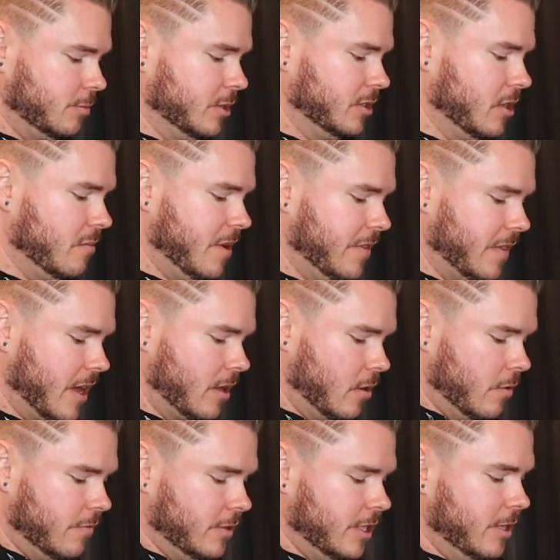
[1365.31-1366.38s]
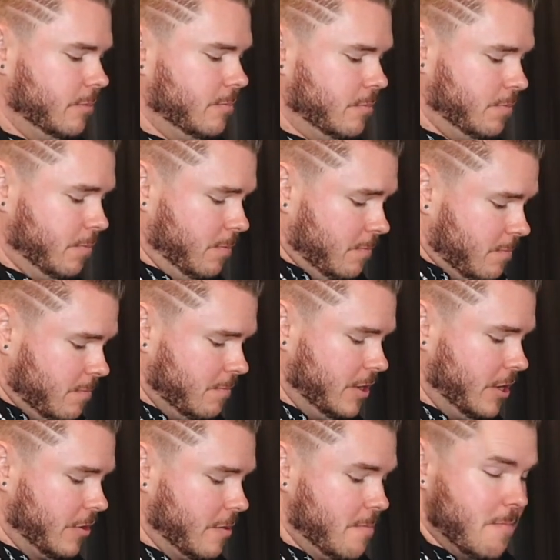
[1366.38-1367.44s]
but don't make that hopefully
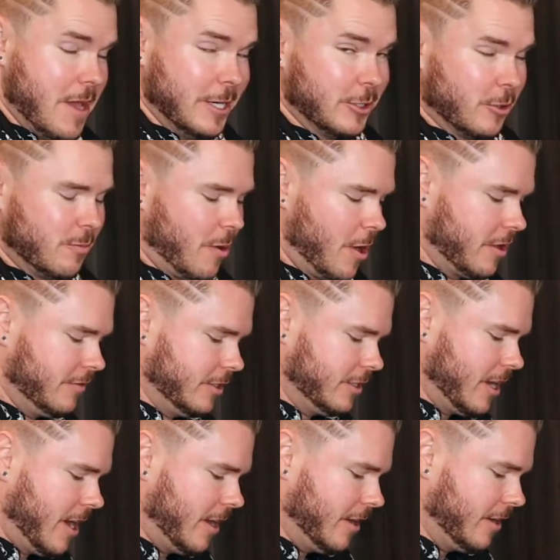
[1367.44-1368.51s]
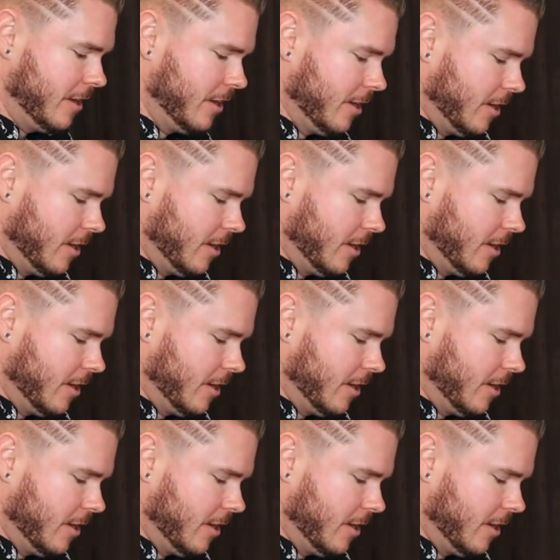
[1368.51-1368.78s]
the major part of your diet.